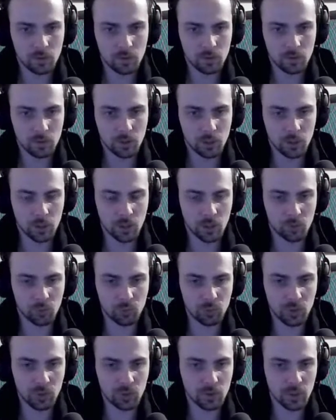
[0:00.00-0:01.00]

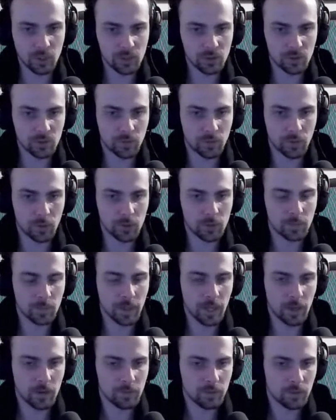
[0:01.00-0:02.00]
Recognize the false
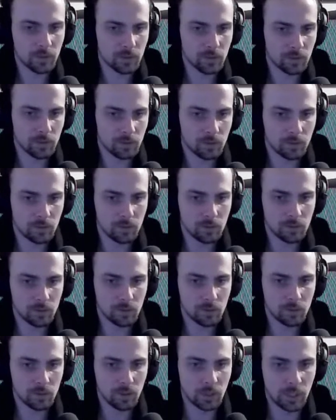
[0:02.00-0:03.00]
paths.
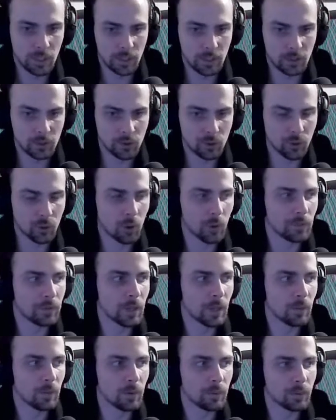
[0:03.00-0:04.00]
Letting go of
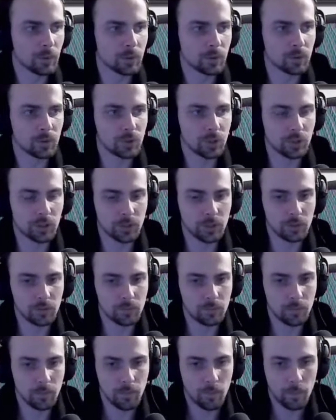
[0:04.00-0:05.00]
them, potentially.
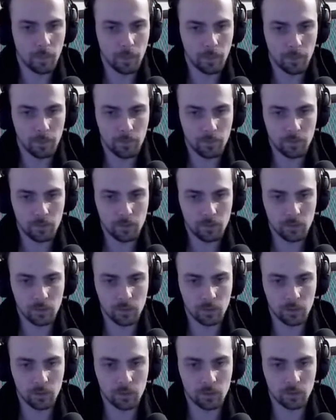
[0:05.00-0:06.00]

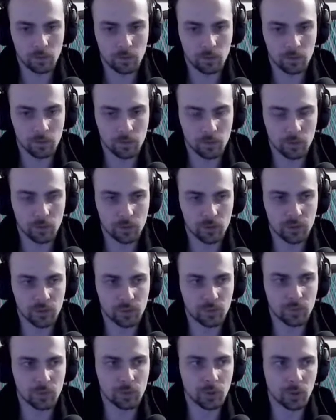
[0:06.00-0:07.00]
And also,
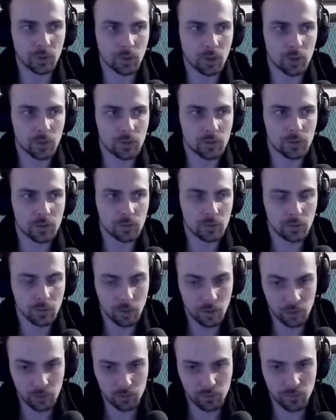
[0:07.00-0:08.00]
if you got lost,
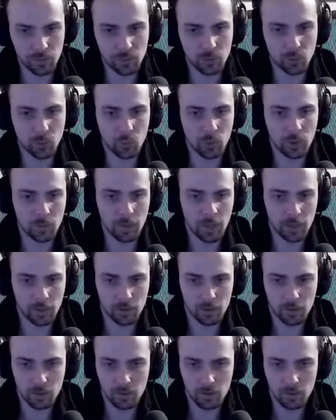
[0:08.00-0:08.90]
to find your way back.